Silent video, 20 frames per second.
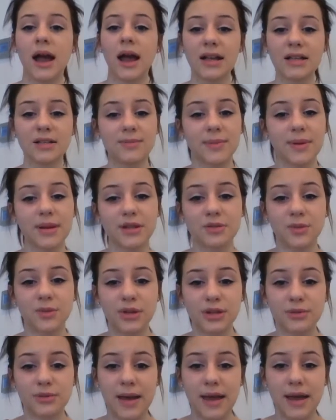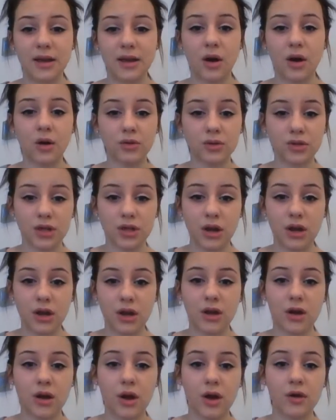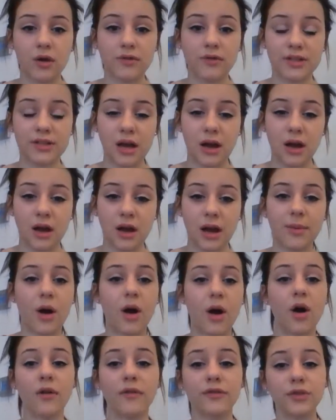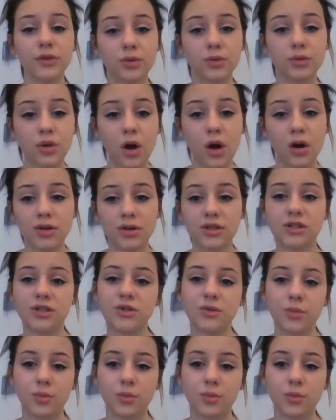Aspects which may alter over time are fuel costs,